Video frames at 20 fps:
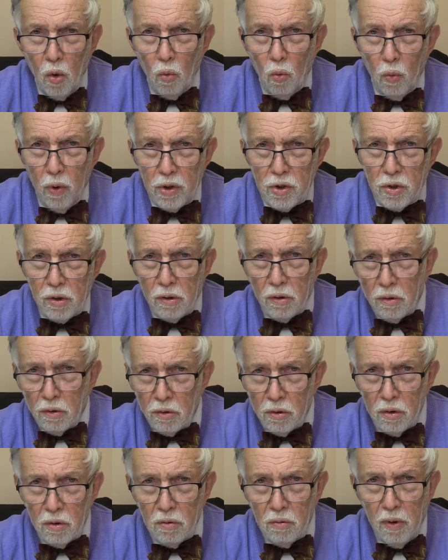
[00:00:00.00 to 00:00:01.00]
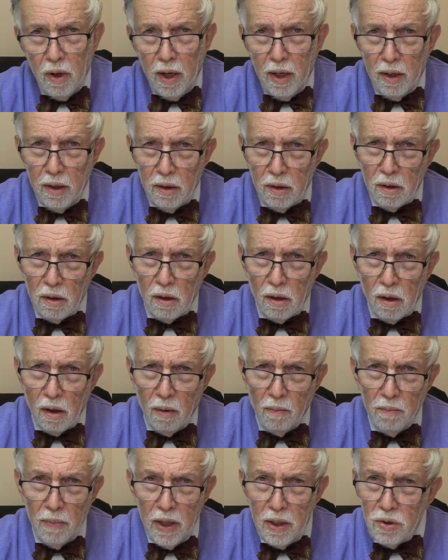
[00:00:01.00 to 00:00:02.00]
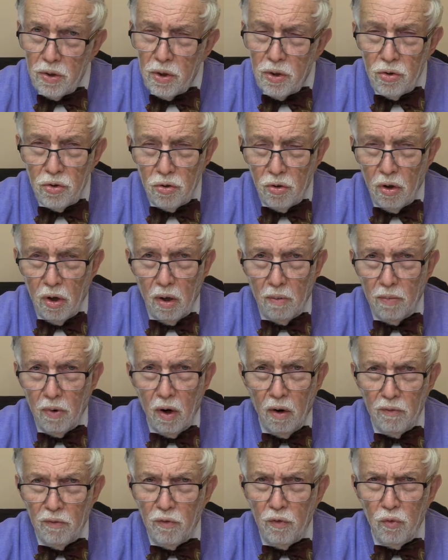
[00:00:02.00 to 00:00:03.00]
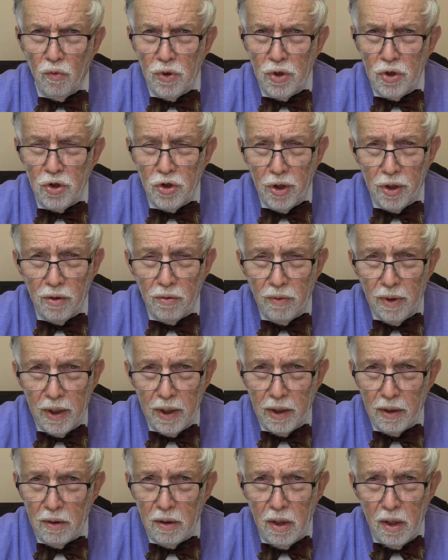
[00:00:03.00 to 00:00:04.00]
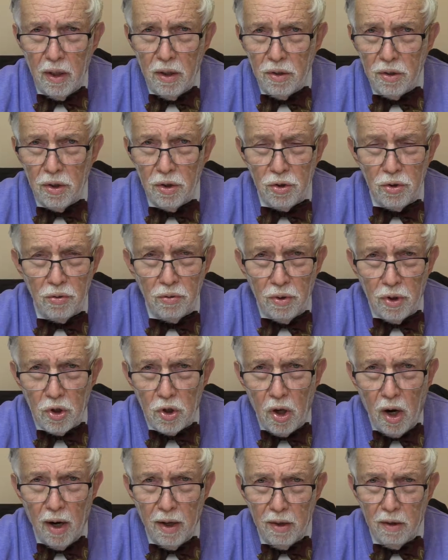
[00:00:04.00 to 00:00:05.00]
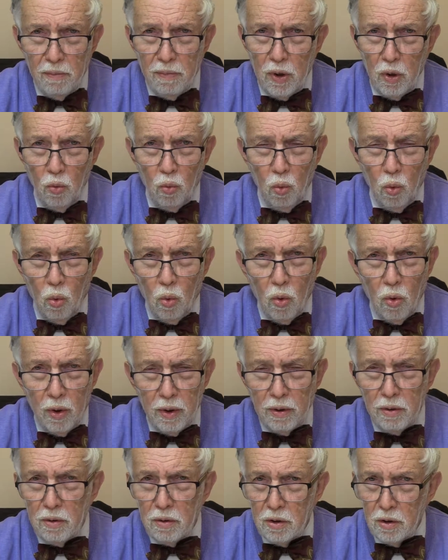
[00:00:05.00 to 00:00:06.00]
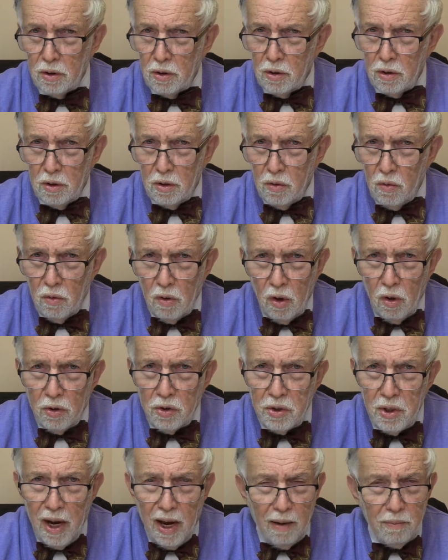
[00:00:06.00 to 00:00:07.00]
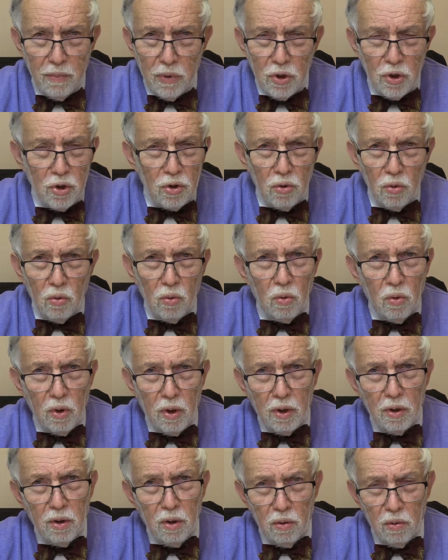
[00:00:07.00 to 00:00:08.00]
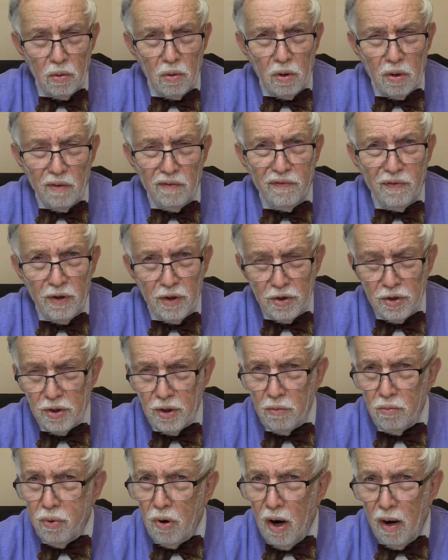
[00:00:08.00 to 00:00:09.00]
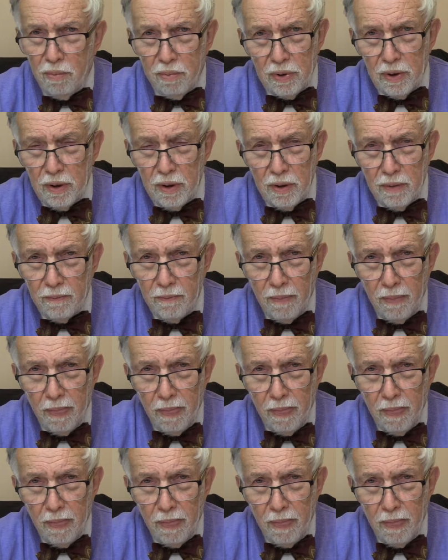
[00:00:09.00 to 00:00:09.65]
which do an amazing job of regenerating tissue that's either been worn, damaged, or no longer functioning properly.